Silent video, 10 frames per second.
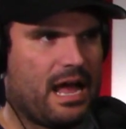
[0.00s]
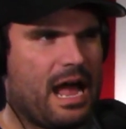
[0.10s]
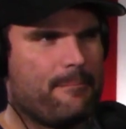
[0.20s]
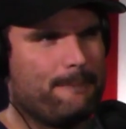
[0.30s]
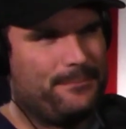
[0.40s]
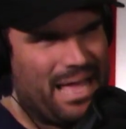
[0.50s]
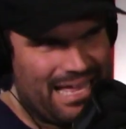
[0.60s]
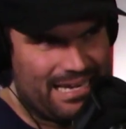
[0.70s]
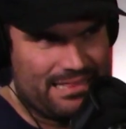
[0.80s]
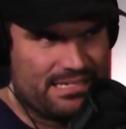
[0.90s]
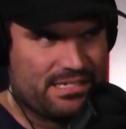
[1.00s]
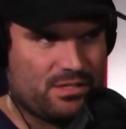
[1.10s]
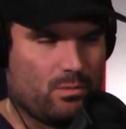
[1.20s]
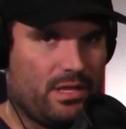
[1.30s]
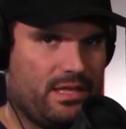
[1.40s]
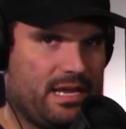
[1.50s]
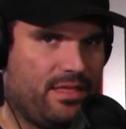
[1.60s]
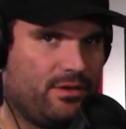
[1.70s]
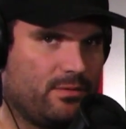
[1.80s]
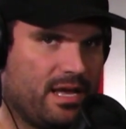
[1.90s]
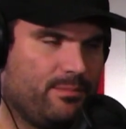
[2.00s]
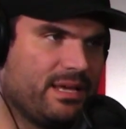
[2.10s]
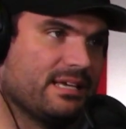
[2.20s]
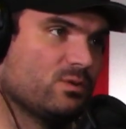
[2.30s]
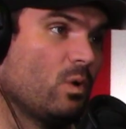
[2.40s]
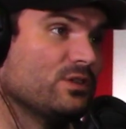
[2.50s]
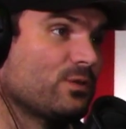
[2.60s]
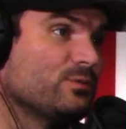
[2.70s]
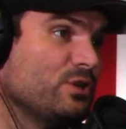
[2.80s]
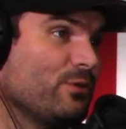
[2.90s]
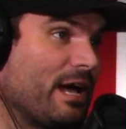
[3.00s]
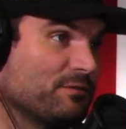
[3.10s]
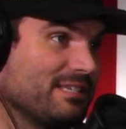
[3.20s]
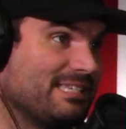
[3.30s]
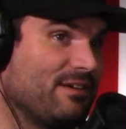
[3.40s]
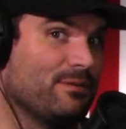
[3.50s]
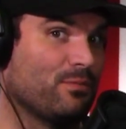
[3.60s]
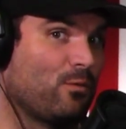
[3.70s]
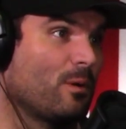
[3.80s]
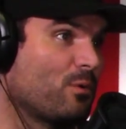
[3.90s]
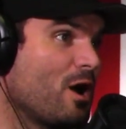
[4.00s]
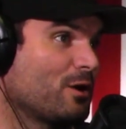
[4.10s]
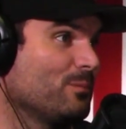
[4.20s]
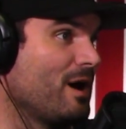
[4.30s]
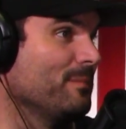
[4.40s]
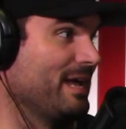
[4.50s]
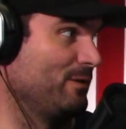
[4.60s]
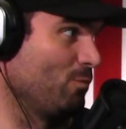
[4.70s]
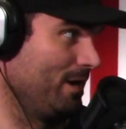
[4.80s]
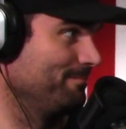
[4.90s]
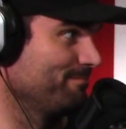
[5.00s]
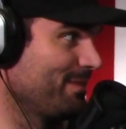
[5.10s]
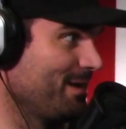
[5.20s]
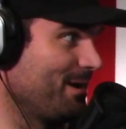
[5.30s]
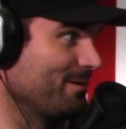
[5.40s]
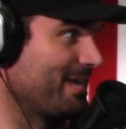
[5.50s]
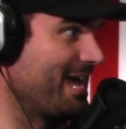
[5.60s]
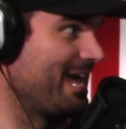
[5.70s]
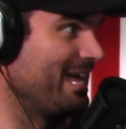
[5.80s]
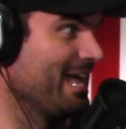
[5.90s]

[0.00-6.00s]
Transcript: I'm betting this is the one that Nathan read because it was from 2007 before Barack Obama had won, okay?